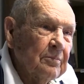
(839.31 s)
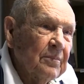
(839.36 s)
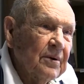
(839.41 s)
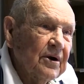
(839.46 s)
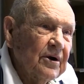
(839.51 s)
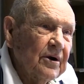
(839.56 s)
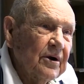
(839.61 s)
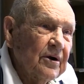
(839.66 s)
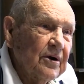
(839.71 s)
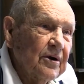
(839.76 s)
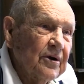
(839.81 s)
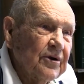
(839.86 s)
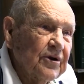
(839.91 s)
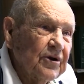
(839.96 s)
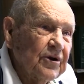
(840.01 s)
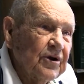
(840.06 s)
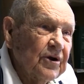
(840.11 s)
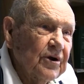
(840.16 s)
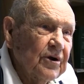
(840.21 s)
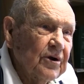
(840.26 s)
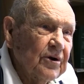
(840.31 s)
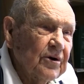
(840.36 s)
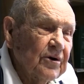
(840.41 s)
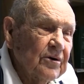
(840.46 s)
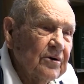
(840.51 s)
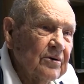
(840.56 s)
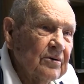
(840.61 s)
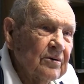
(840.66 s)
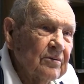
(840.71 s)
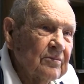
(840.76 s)
bear,
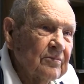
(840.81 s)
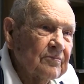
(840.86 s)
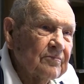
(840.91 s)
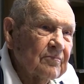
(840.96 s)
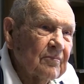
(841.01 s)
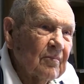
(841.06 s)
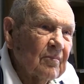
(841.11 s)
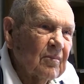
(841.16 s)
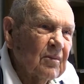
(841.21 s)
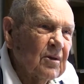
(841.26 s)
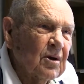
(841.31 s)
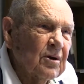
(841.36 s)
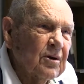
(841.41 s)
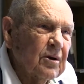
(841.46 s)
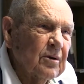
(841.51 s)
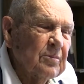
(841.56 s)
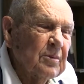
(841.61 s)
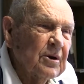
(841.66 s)
deer, not too